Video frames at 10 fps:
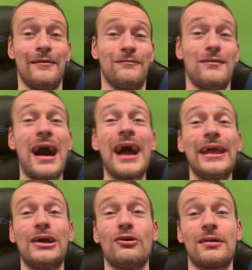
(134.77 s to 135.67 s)
Fly,
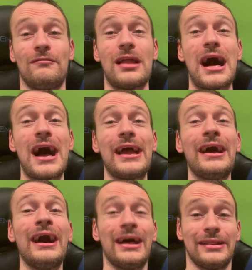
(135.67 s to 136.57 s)
Eagles, fly.
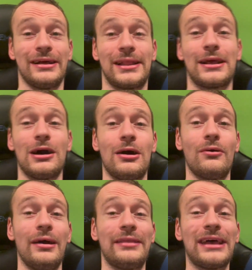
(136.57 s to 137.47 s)
Let's
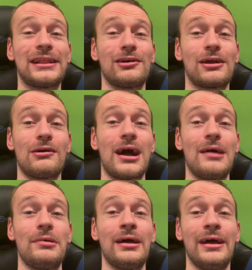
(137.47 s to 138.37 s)
go. Hit that
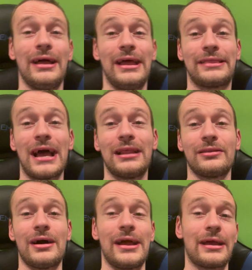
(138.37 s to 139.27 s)
subscribe. Hit that
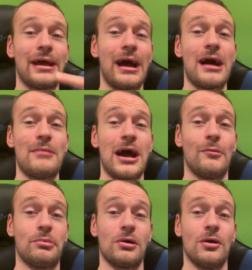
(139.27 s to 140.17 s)
like. I'm
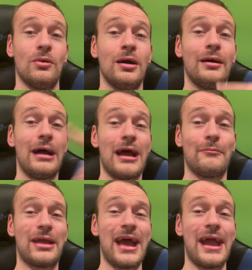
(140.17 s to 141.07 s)
out, bro.
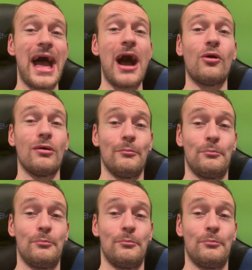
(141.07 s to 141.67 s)
MK out.